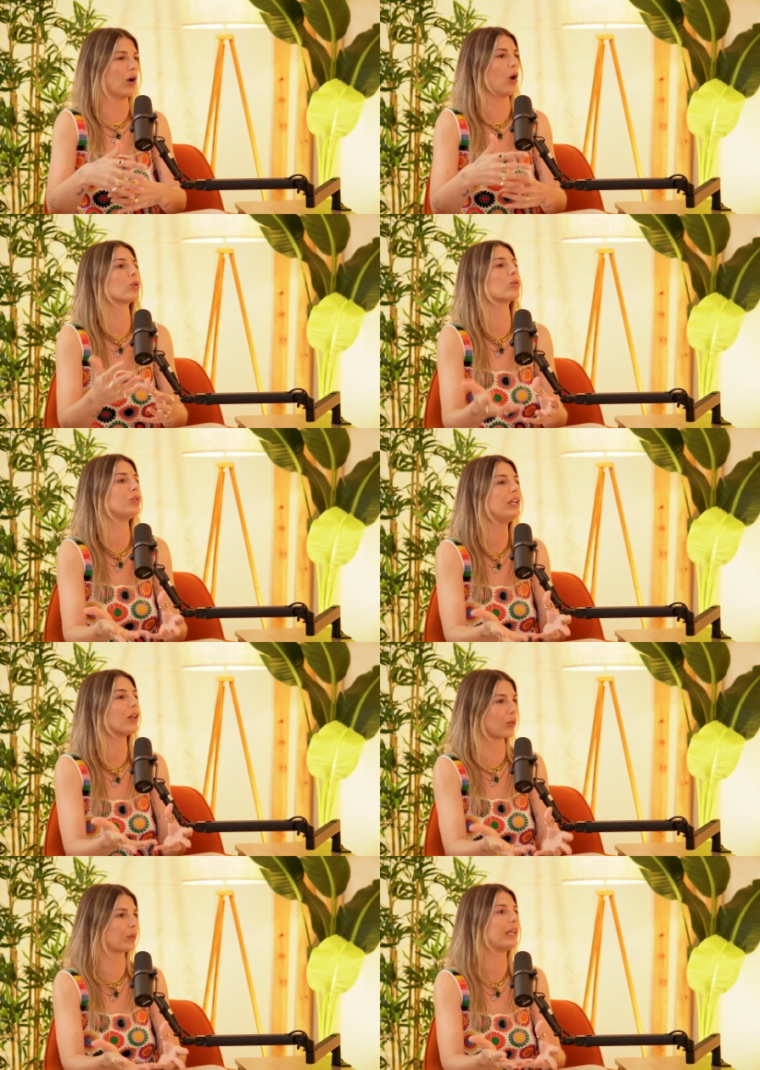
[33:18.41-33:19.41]
uh, or lead a
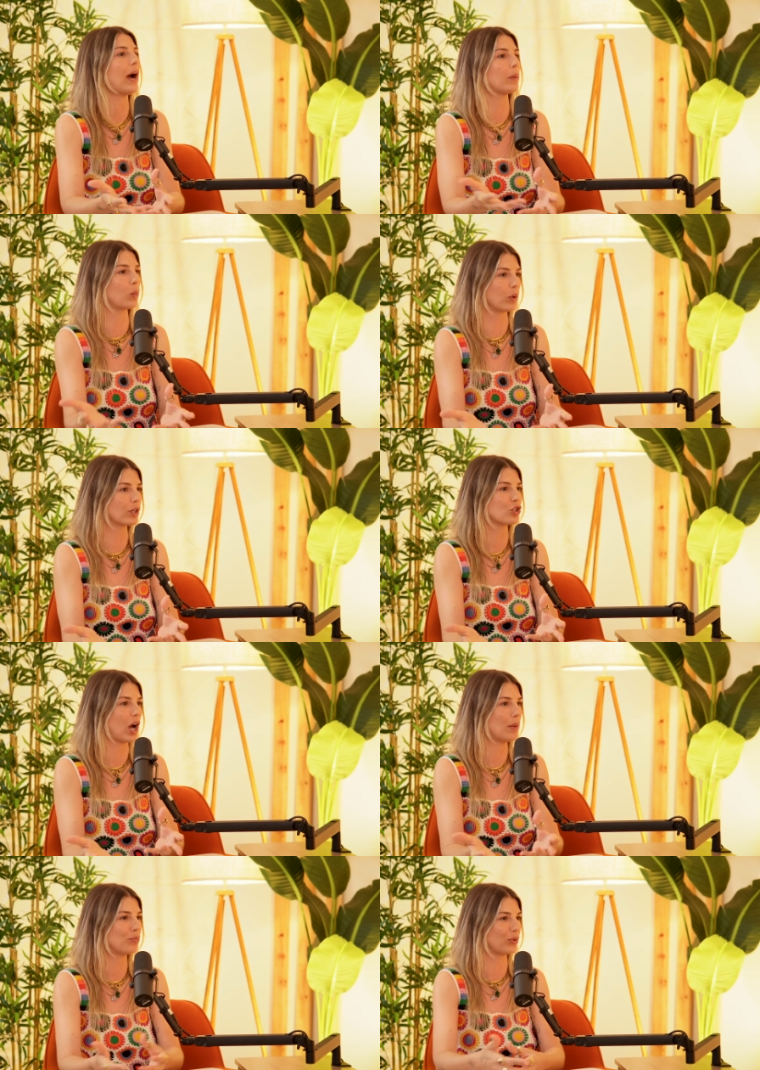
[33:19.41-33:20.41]
three hour
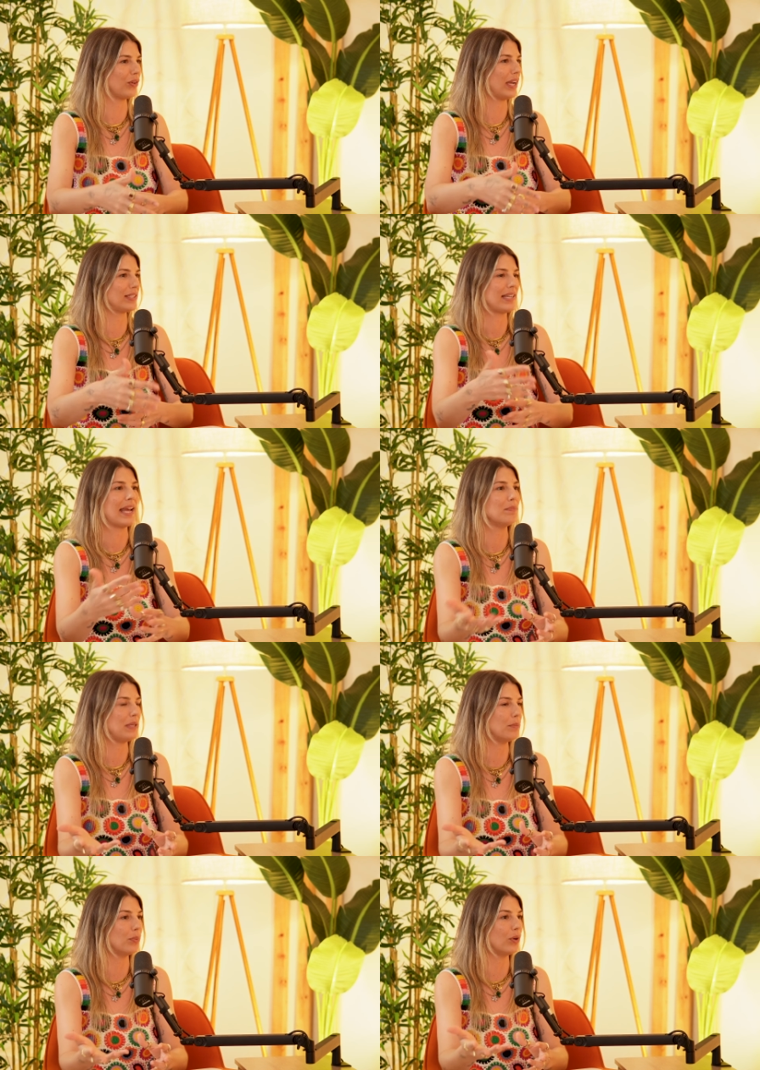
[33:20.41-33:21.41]
workshop for like 10
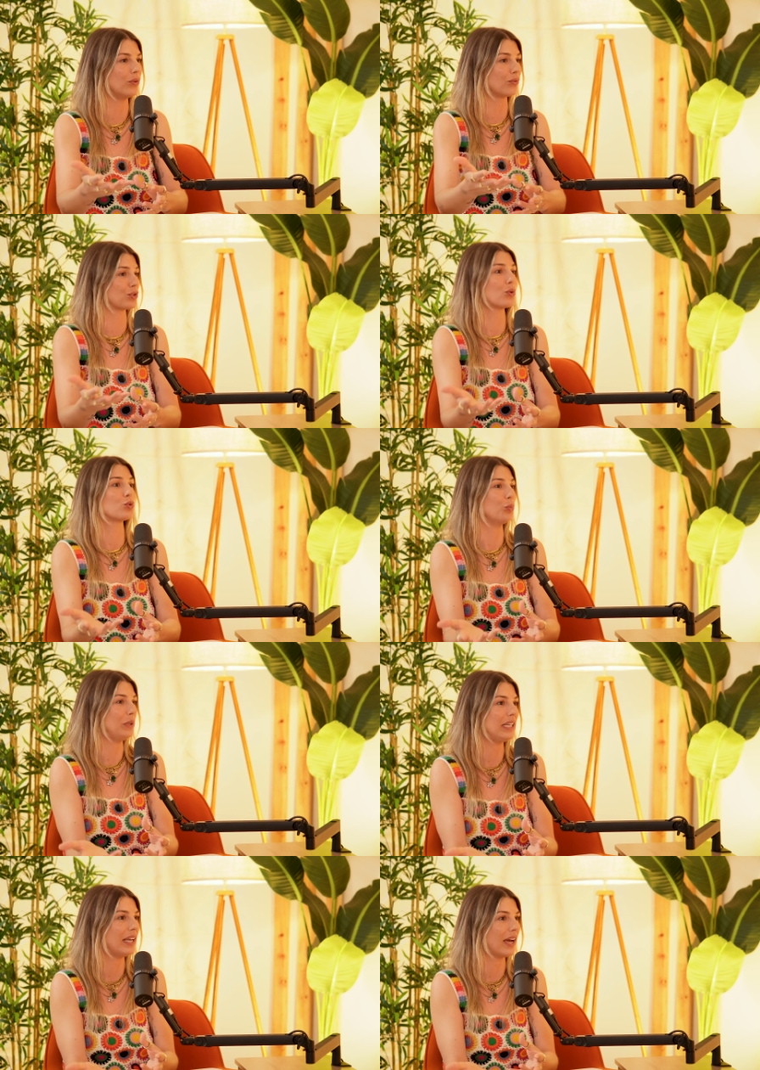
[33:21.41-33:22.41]
people for social
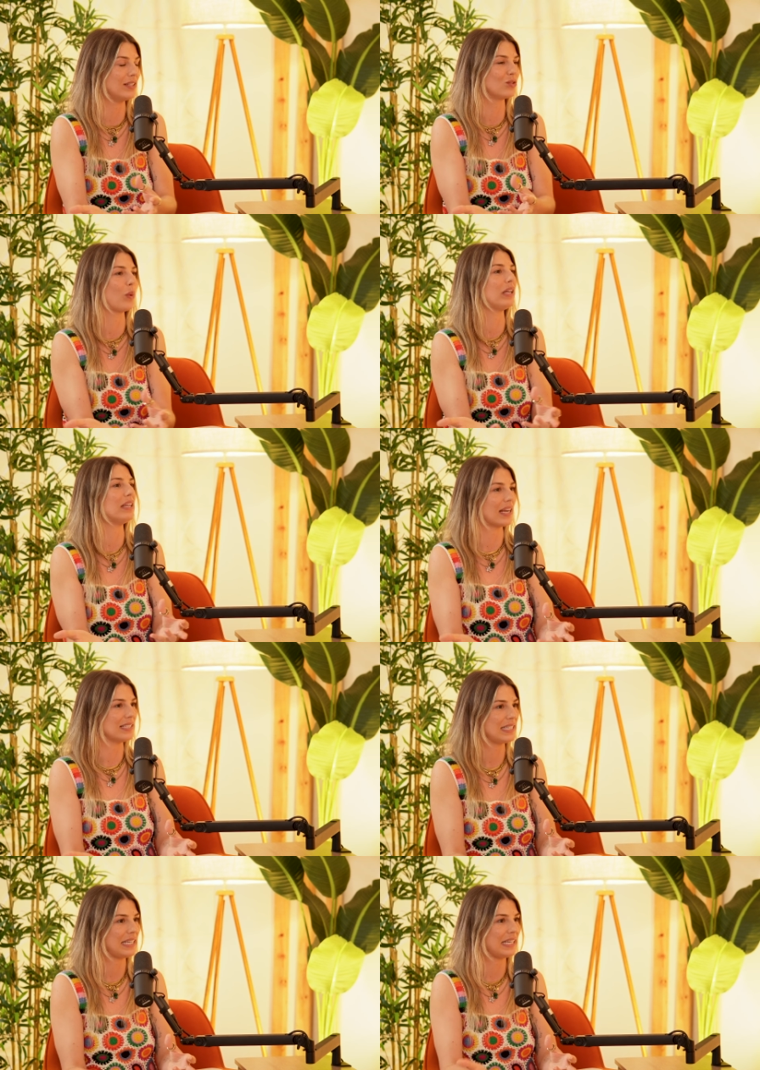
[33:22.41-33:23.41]
media in
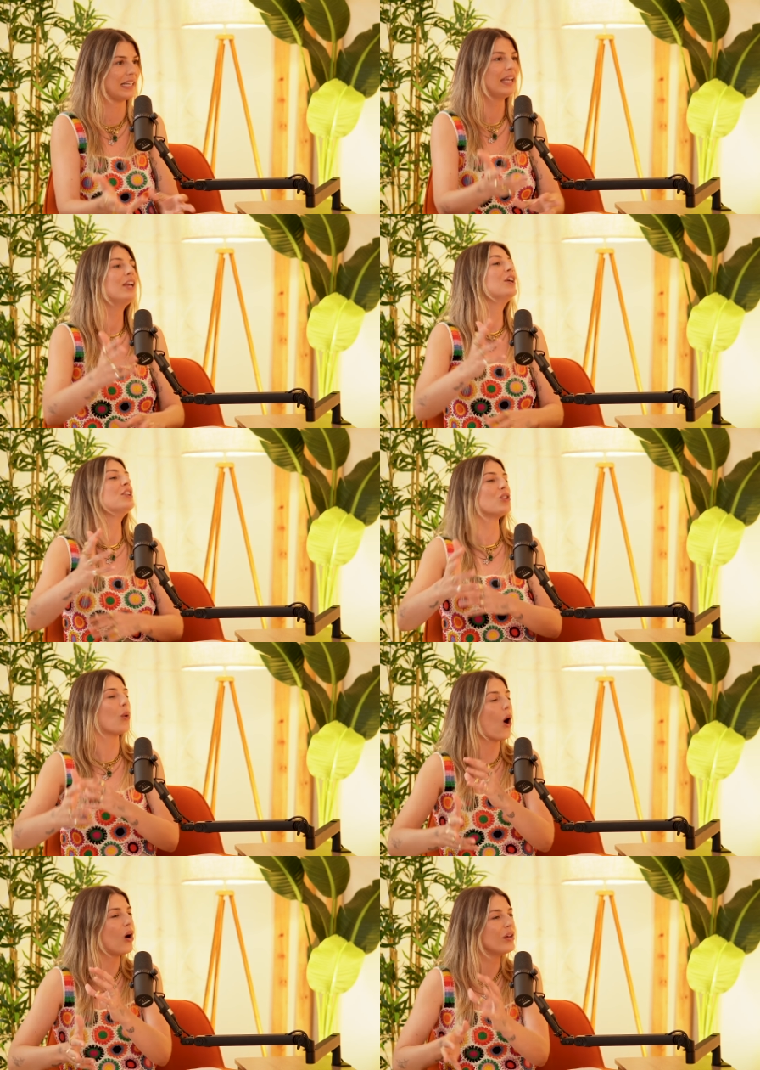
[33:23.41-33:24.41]
2019.
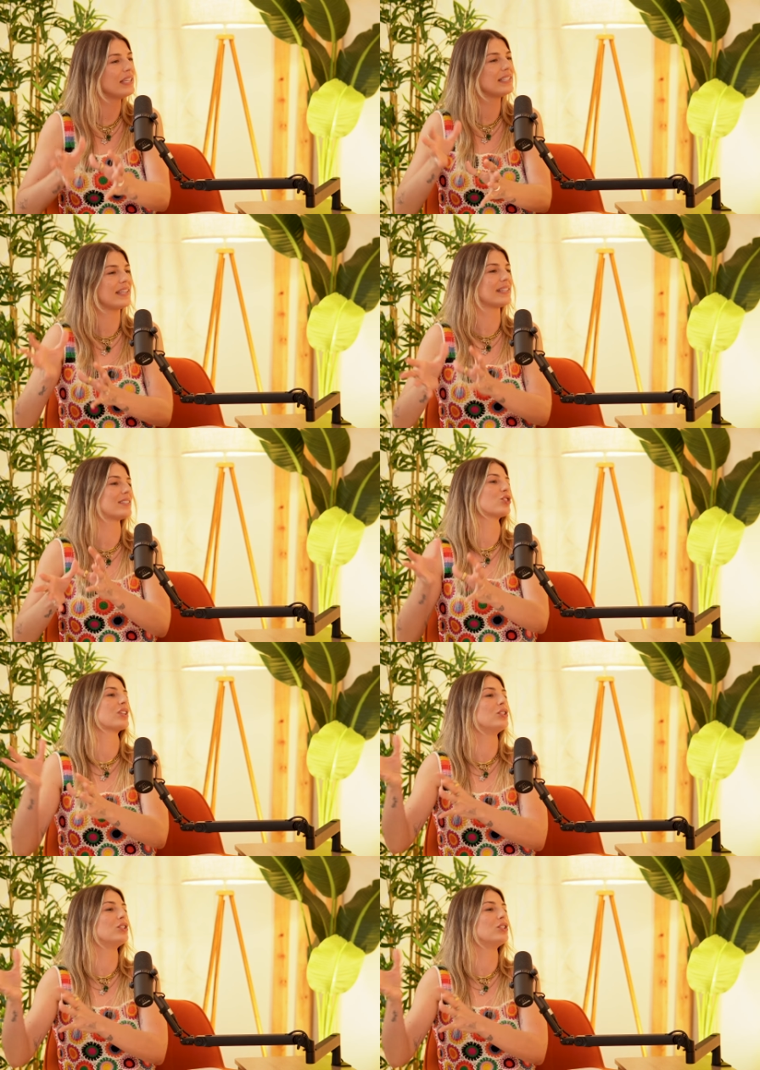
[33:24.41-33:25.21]
So all of these things just